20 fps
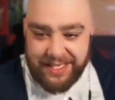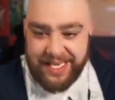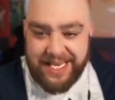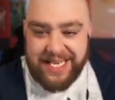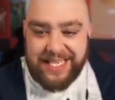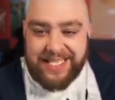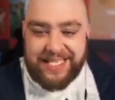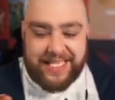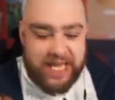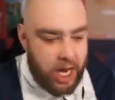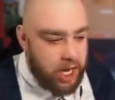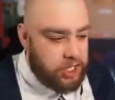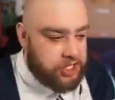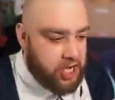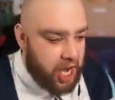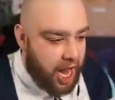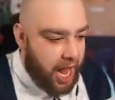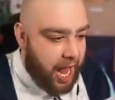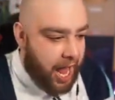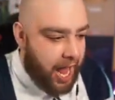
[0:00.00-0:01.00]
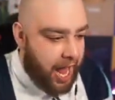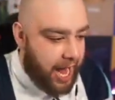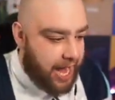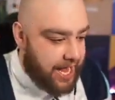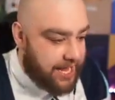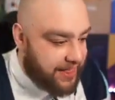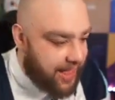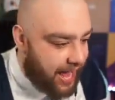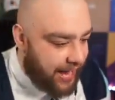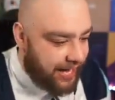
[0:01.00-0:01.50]

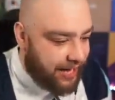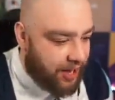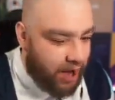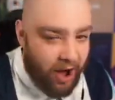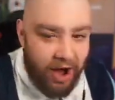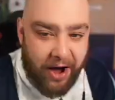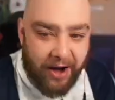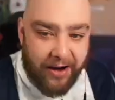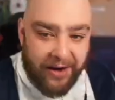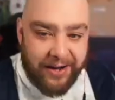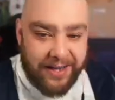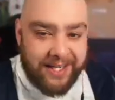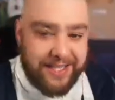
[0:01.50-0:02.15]
CJ! There you go.